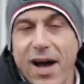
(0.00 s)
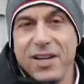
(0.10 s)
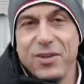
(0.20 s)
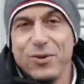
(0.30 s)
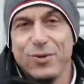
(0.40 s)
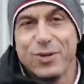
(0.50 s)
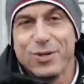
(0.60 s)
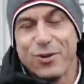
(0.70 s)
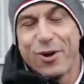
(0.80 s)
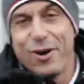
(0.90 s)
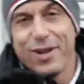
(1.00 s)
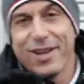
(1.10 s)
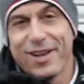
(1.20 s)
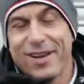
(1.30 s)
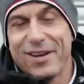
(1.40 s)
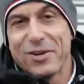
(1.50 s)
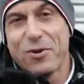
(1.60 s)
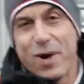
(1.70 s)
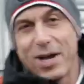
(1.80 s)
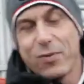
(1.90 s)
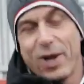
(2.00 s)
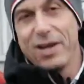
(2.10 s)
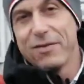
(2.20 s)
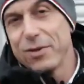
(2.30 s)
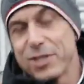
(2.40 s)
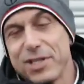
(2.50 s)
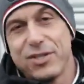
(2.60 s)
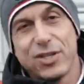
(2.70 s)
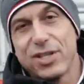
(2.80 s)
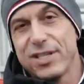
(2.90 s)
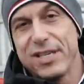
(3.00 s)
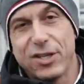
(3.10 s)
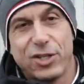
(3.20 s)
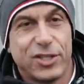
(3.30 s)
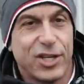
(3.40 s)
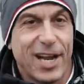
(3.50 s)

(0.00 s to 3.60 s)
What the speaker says: I knew Sterling quite well. He was just such a